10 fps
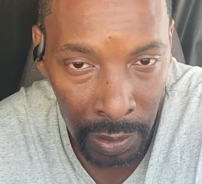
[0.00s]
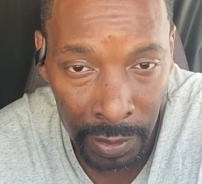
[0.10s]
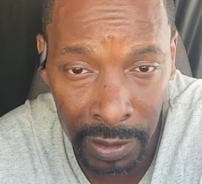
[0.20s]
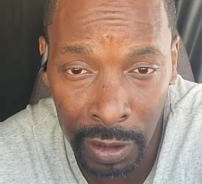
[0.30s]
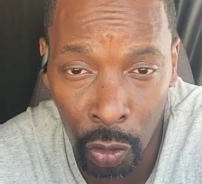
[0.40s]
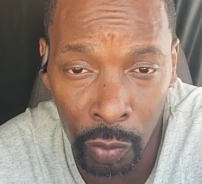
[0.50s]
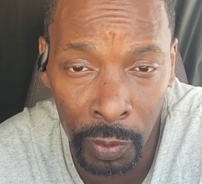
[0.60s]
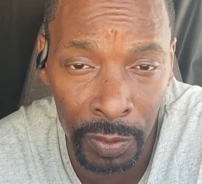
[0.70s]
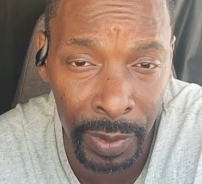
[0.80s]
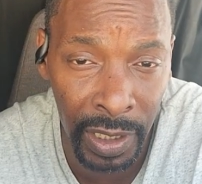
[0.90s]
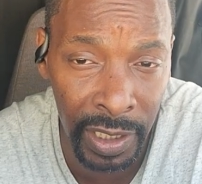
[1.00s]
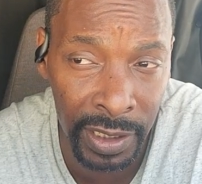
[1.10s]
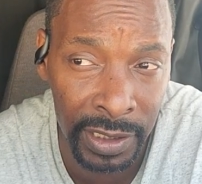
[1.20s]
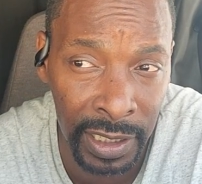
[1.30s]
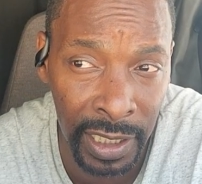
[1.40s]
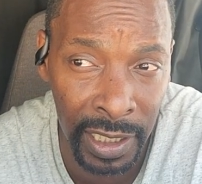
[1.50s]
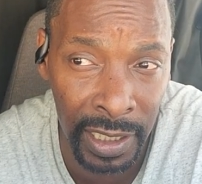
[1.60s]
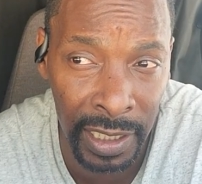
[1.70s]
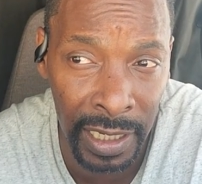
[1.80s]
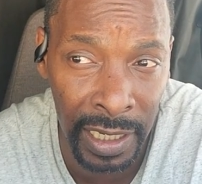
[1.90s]
this load was supposed to be here yesterday
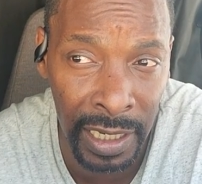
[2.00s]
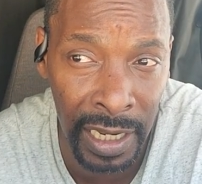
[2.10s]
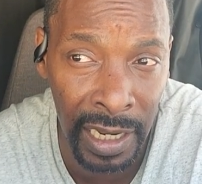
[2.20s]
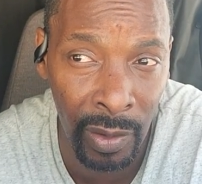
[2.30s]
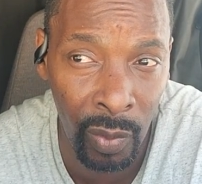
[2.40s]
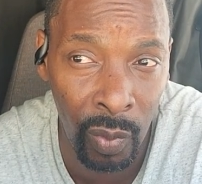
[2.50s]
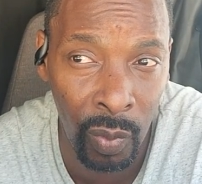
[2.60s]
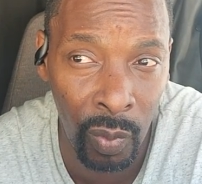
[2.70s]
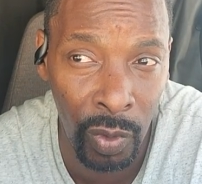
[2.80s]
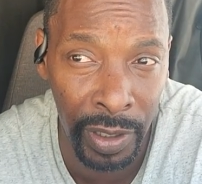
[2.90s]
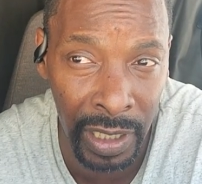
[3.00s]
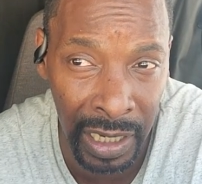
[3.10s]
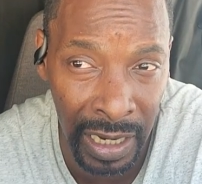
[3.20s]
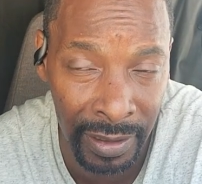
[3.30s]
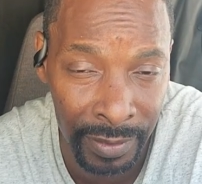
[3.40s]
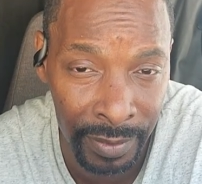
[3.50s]
at 1 o'clock.